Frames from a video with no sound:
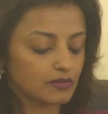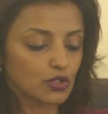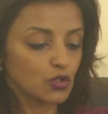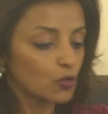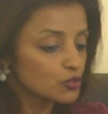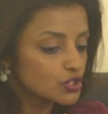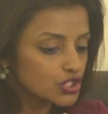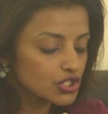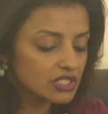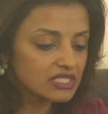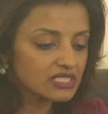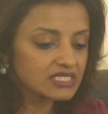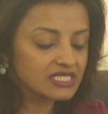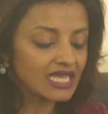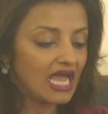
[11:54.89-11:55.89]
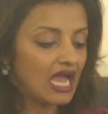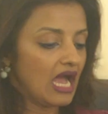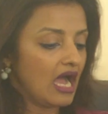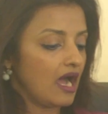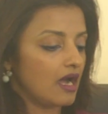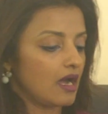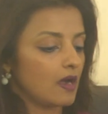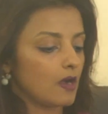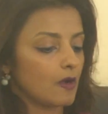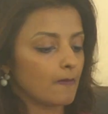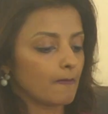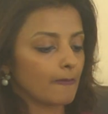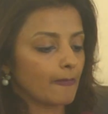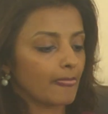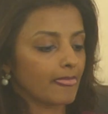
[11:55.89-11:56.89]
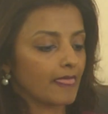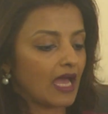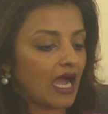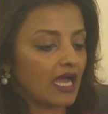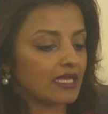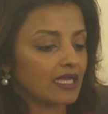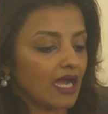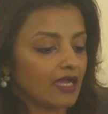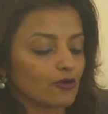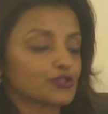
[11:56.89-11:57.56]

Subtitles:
coaches. I